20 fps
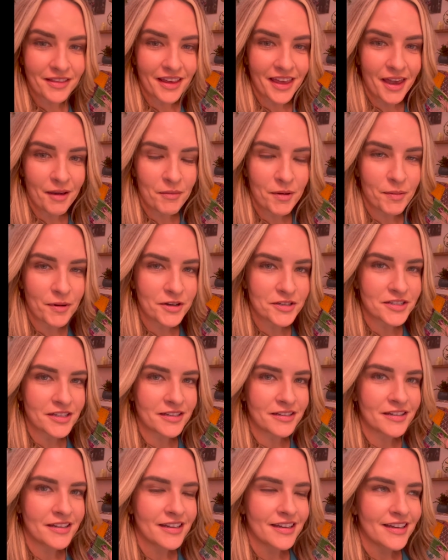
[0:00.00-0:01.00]
camera
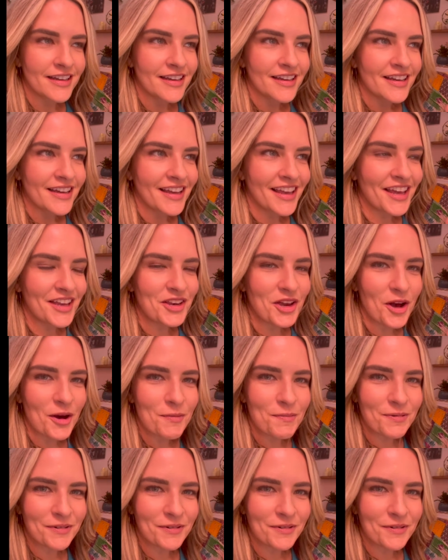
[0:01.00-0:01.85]
person. Can y'all